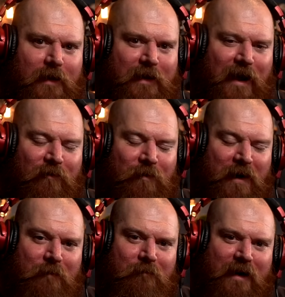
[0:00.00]
G'day
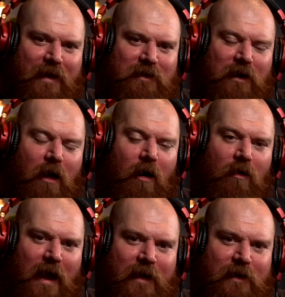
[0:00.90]
everybody, my name is
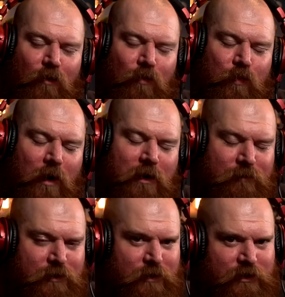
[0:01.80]
Lowell and welcome
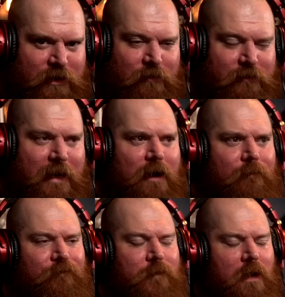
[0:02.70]
to the channel. Now,
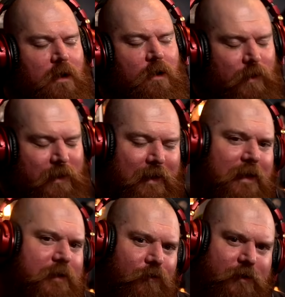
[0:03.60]
we didn't
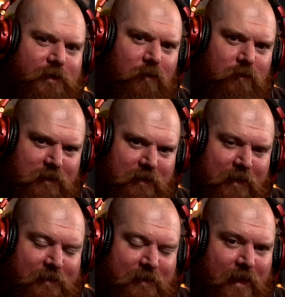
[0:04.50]
get the results
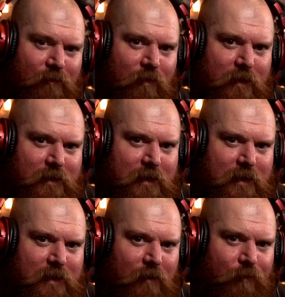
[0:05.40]
yesterday when we
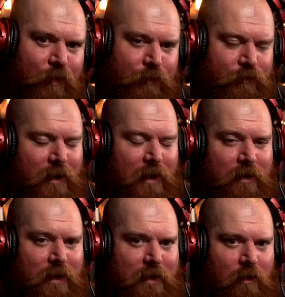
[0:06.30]
did Putri
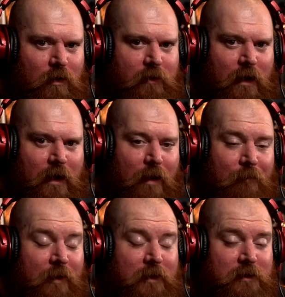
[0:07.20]
Ariani on
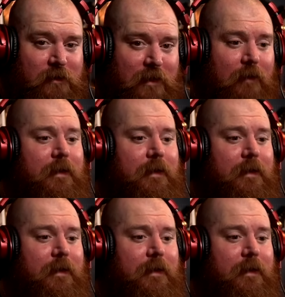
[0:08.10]
America's Got Talent.